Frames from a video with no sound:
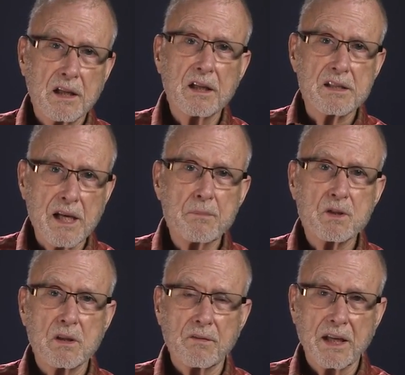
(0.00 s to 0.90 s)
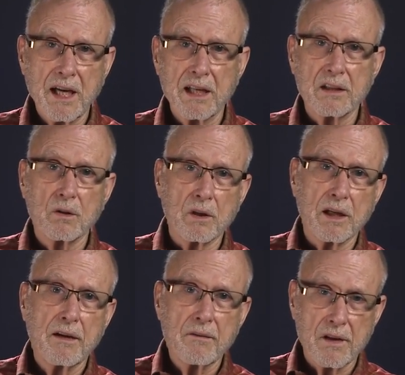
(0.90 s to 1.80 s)
the conception of the
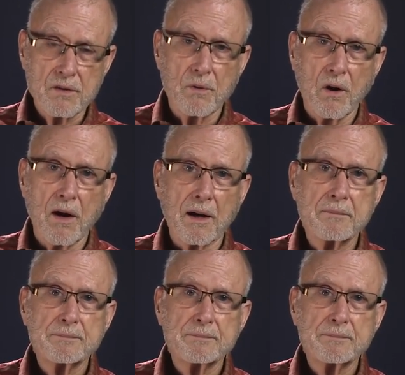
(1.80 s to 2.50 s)
category that's wrong.